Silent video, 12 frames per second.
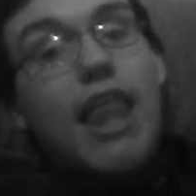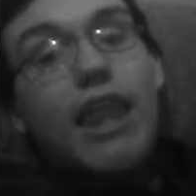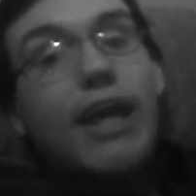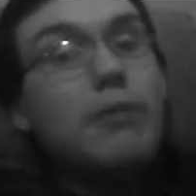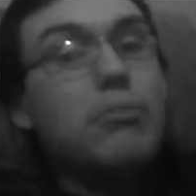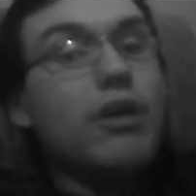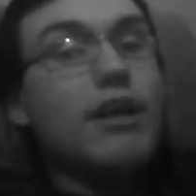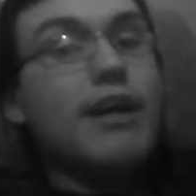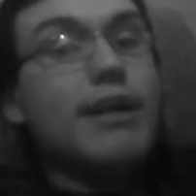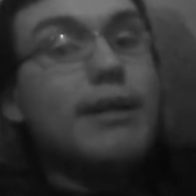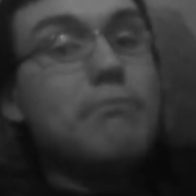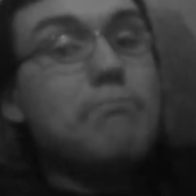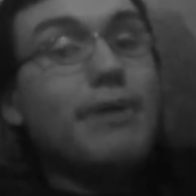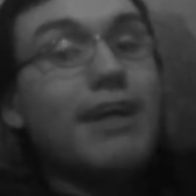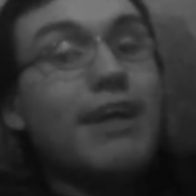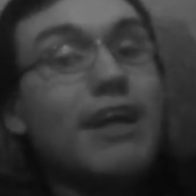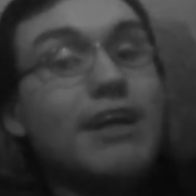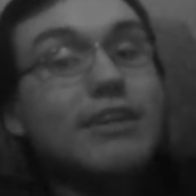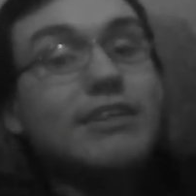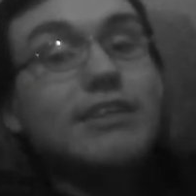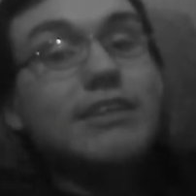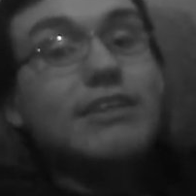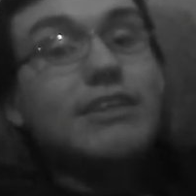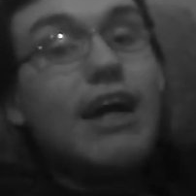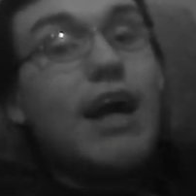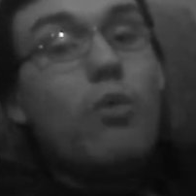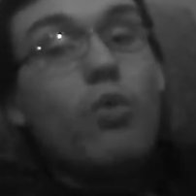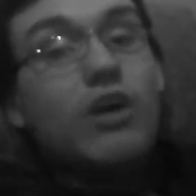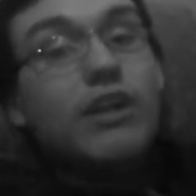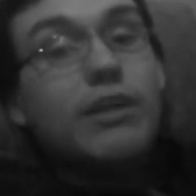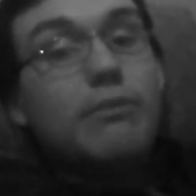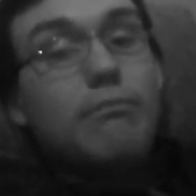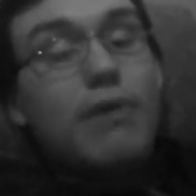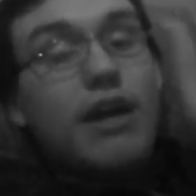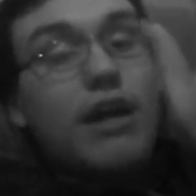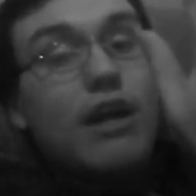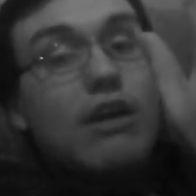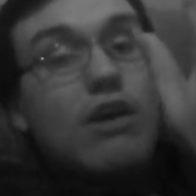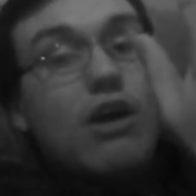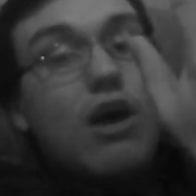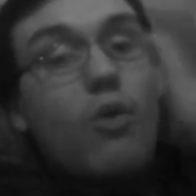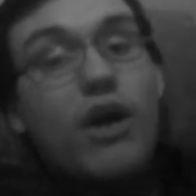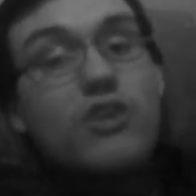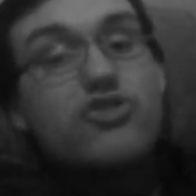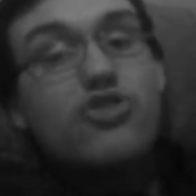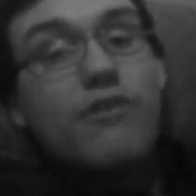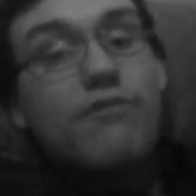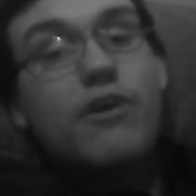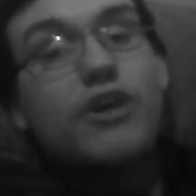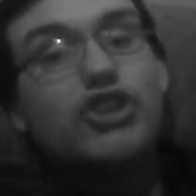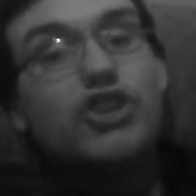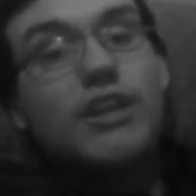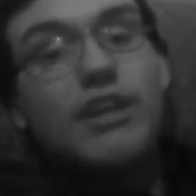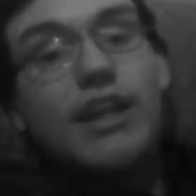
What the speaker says: label on it because I wanted my OS to function in